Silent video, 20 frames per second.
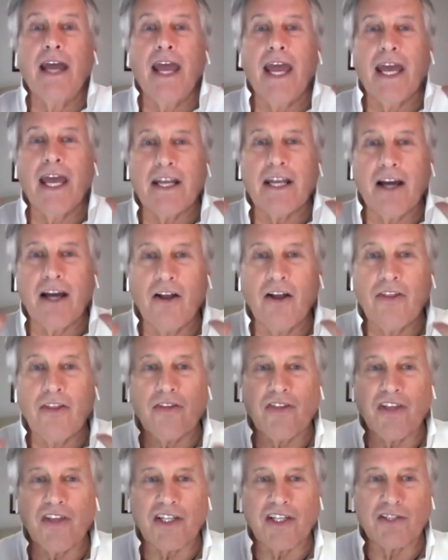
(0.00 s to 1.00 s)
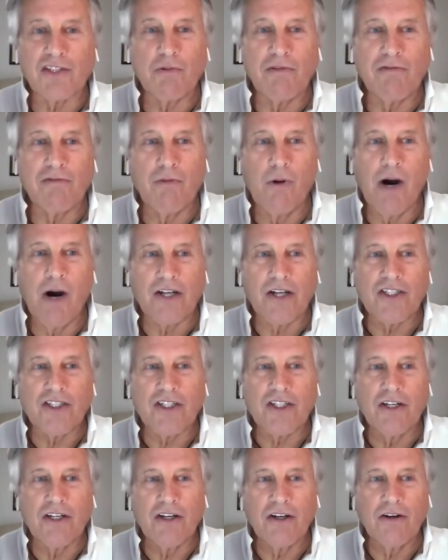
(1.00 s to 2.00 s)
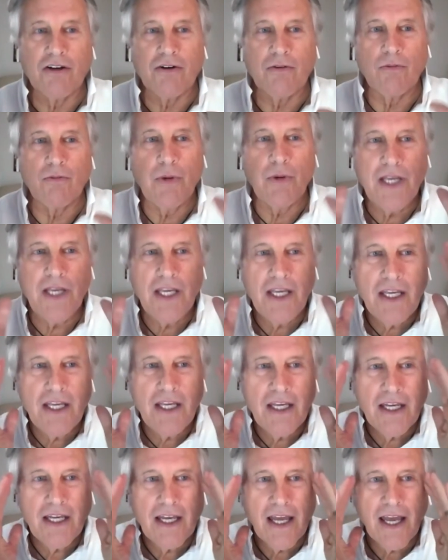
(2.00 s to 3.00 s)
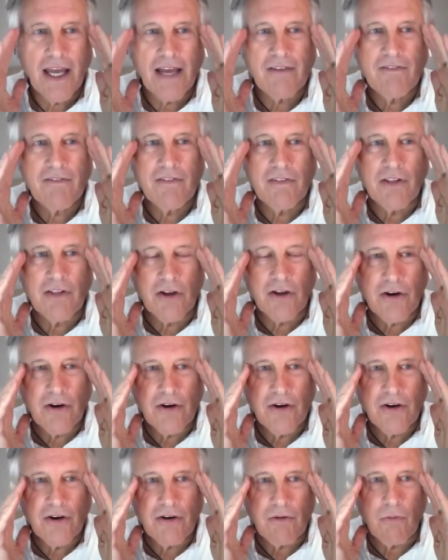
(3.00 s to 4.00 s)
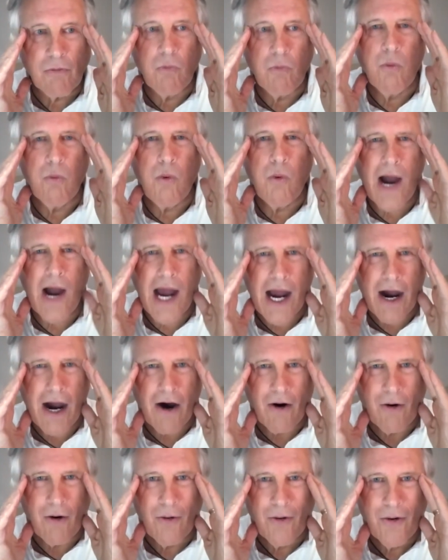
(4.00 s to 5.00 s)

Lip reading: And other things we've watched, we have learned, wow,